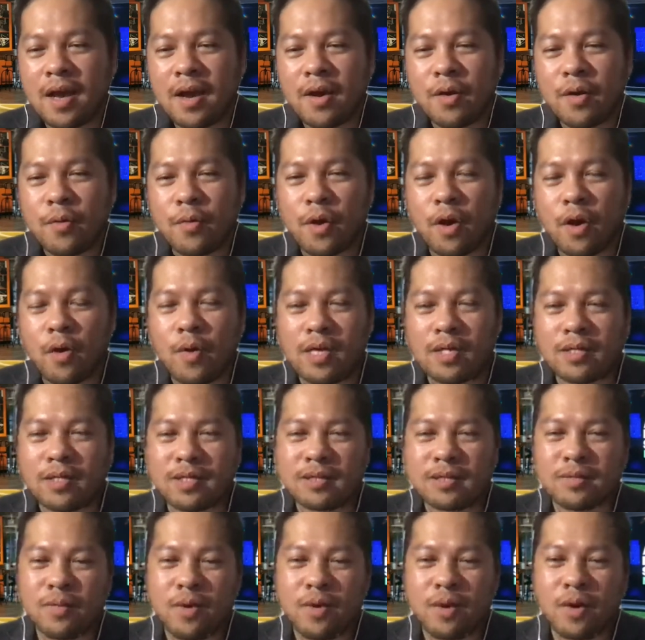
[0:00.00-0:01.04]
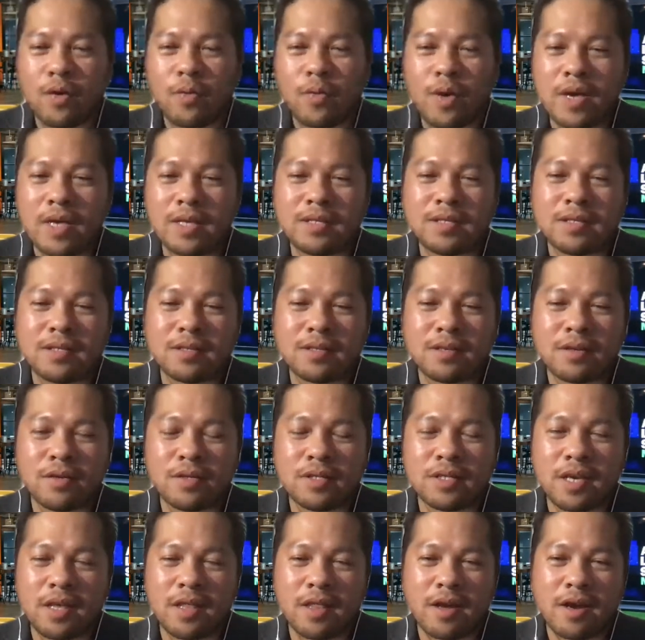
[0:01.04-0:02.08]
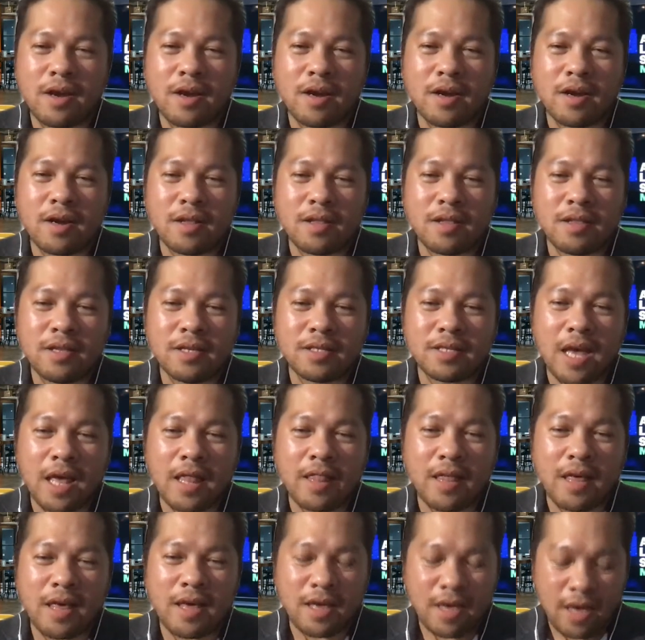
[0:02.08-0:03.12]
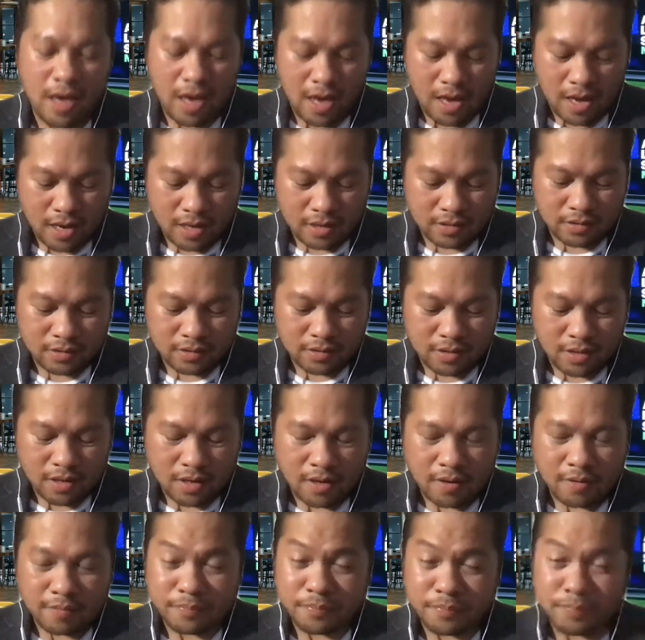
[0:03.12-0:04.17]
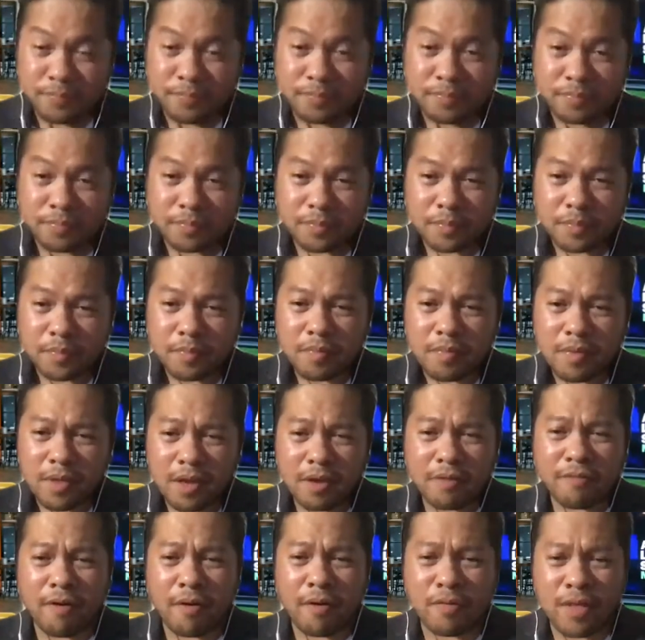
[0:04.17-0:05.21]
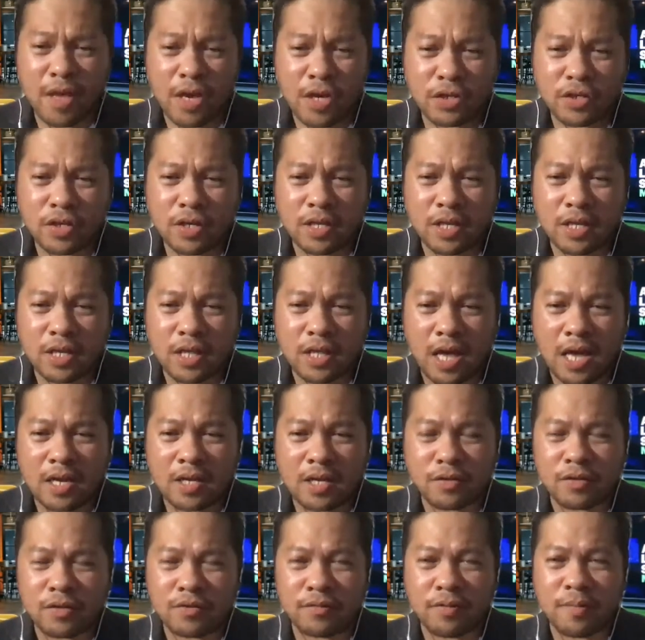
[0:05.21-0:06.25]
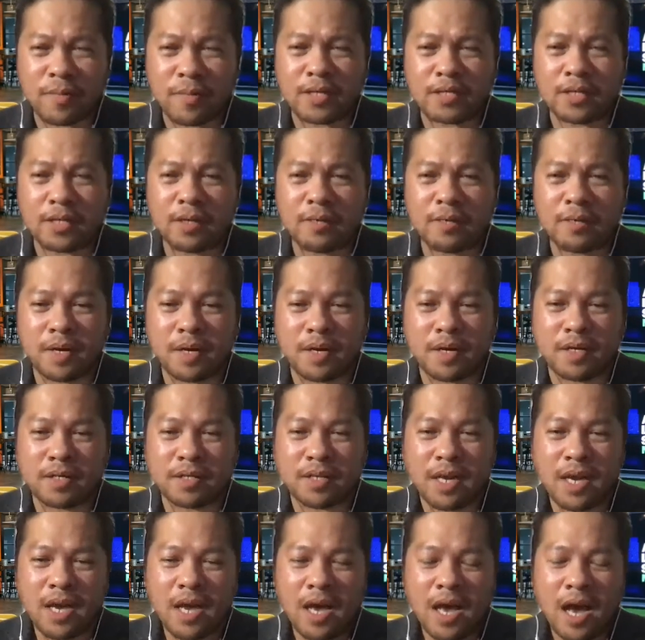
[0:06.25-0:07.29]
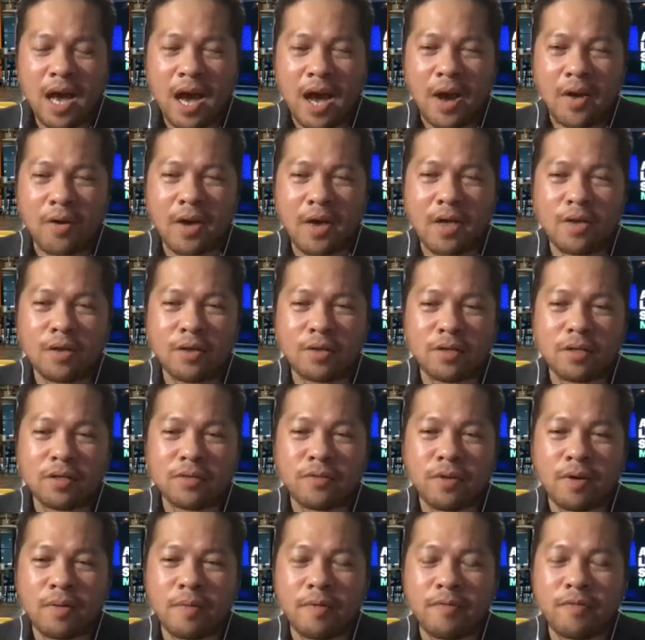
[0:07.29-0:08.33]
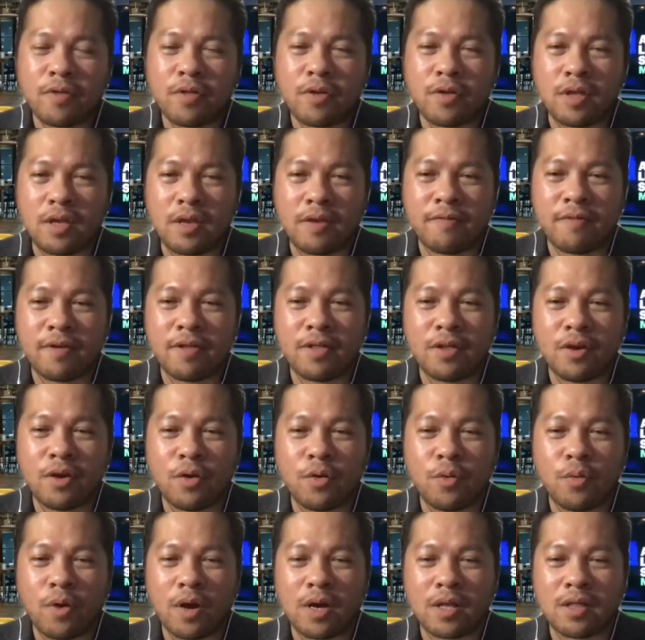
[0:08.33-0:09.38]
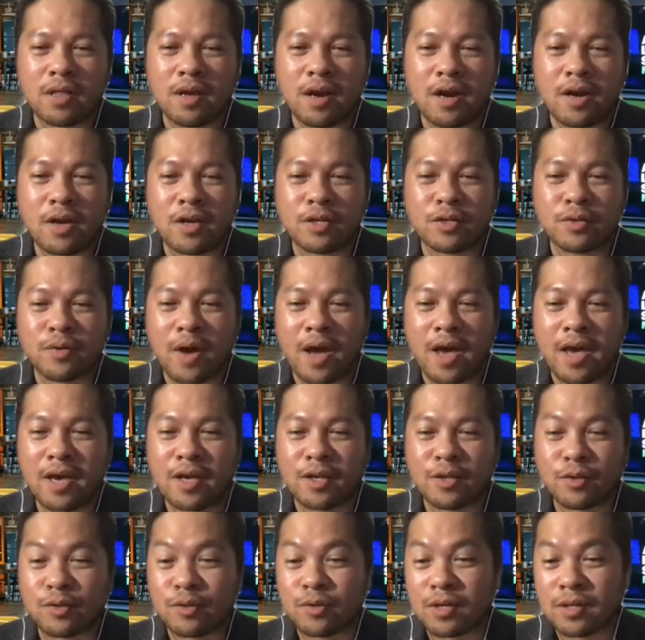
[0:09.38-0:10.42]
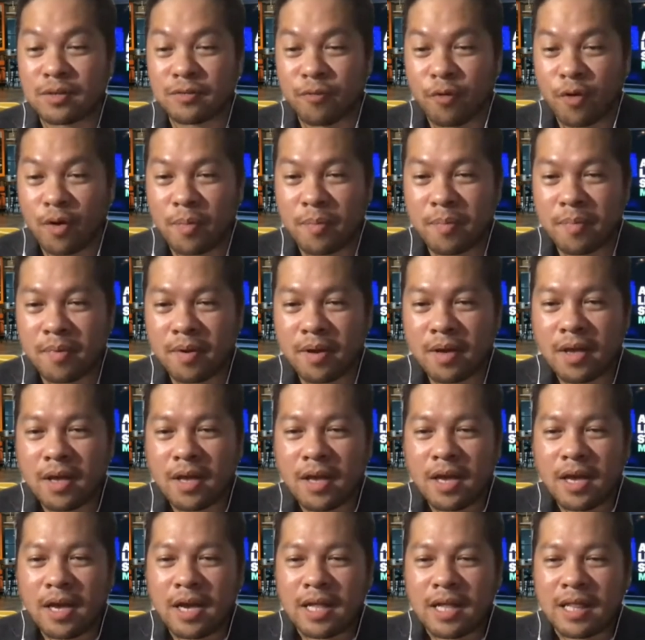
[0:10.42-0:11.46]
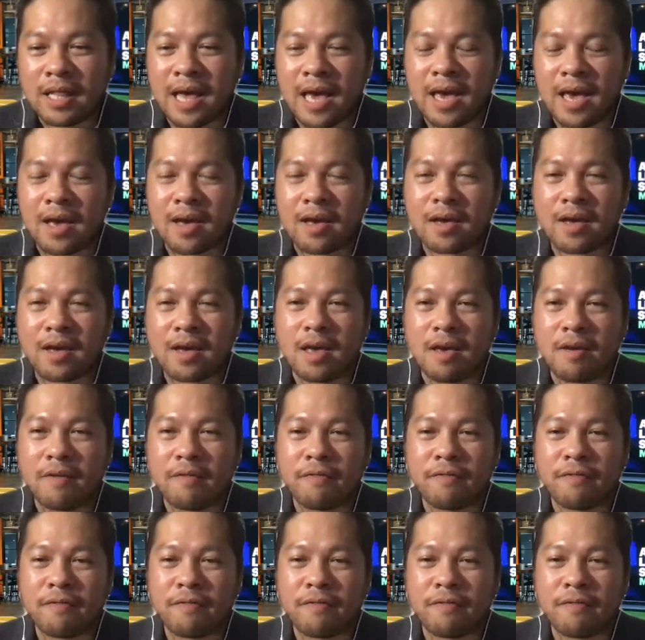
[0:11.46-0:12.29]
we always consider design thinking as foundation in any transformation, because how can you transform if you don't even know what are you trying to transform? Like if